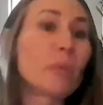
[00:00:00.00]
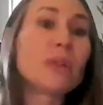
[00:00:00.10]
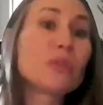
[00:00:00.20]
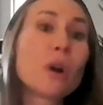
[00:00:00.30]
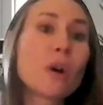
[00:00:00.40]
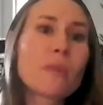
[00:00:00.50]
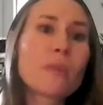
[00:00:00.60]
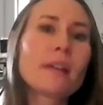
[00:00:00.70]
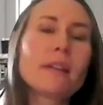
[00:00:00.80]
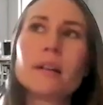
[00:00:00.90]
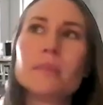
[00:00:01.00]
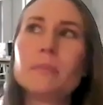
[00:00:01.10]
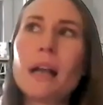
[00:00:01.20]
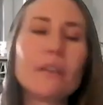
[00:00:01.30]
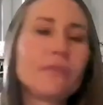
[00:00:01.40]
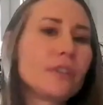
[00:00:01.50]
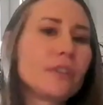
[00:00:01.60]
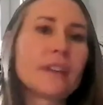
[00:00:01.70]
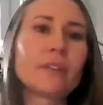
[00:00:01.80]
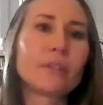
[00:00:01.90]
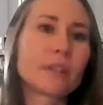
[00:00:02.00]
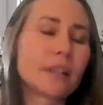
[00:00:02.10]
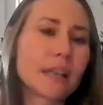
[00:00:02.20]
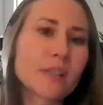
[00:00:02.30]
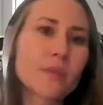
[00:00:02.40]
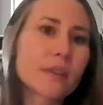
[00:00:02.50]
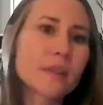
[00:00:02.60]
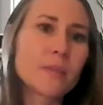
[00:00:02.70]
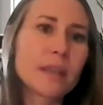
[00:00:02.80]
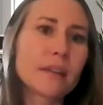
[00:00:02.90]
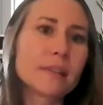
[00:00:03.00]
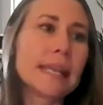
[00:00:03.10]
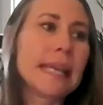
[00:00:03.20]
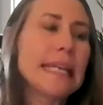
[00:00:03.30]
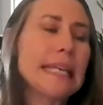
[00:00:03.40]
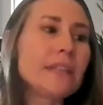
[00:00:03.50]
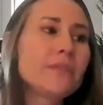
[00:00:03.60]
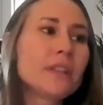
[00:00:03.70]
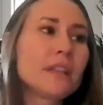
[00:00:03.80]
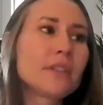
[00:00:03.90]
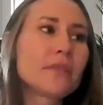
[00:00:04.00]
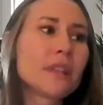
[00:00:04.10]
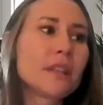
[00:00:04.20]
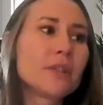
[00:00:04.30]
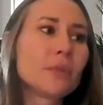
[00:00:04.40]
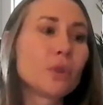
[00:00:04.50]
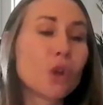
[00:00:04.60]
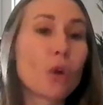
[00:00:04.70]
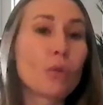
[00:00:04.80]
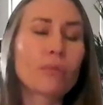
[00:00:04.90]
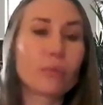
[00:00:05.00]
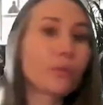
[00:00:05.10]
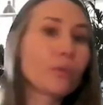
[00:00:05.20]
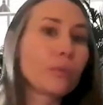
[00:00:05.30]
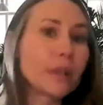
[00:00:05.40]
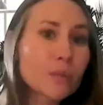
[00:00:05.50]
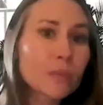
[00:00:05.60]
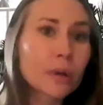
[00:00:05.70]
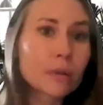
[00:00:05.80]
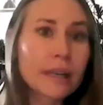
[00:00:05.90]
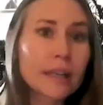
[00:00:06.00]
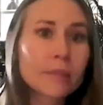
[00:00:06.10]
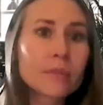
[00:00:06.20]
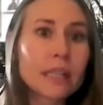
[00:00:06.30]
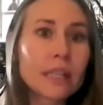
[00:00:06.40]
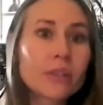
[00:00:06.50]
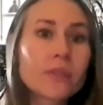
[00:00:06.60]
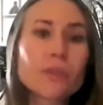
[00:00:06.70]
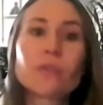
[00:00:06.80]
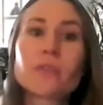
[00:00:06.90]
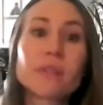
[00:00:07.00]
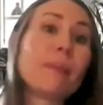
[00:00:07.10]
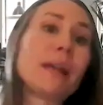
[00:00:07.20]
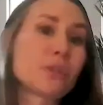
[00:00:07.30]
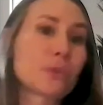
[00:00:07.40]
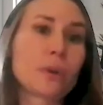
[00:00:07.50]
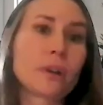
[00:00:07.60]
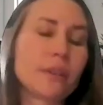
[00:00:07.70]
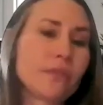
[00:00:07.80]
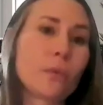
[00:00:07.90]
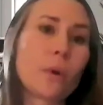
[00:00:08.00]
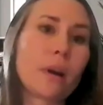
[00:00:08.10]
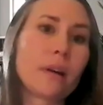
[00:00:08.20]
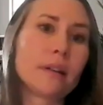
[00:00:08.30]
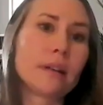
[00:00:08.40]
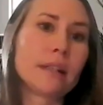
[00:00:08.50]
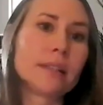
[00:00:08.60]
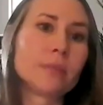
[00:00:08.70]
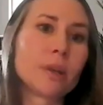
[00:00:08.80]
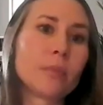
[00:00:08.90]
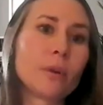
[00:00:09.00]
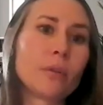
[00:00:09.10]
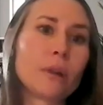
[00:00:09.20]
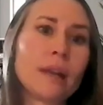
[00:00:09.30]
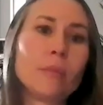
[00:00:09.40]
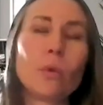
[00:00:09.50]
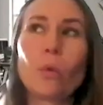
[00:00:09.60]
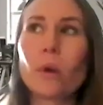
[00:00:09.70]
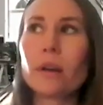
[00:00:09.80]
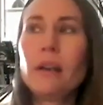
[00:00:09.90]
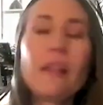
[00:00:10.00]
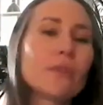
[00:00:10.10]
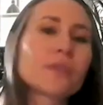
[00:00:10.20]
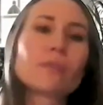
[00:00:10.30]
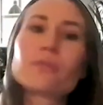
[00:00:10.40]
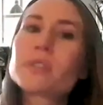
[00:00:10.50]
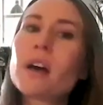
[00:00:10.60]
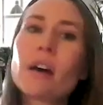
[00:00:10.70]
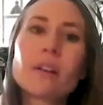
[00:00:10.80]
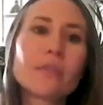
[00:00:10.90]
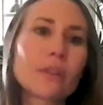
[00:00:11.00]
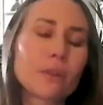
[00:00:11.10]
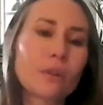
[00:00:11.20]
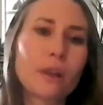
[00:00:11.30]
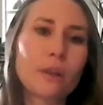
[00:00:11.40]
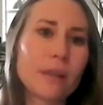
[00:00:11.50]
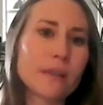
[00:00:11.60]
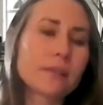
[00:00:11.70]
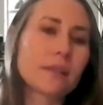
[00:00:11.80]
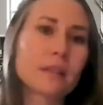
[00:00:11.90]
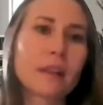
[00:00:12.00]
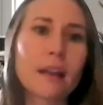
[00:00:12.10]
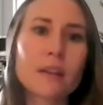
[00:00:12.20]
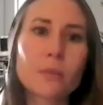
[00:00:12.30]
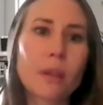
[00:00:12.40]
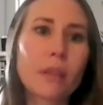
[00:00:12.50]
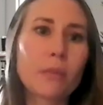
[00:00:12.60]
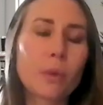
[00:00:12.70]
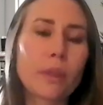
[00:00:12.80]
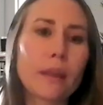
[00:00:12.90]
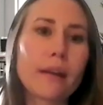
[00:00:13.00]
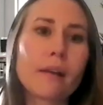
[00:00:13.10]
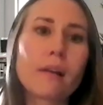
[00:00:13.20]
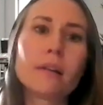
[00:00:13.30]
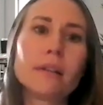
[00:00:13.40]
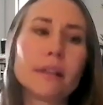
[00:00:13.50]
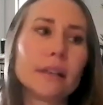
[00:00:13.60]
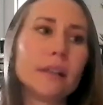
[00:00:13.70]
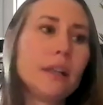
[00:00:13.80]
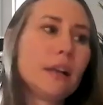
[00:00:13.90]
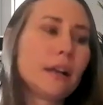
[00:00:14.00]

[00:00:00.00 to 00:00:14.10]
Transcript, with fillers: but we do hope that um, every founder connects with us because even if they don't go through the Reach program, they could serve as a mentor for uh, mm-hmm. our program. Or there's a ton of other great ways to connect with with NAR and the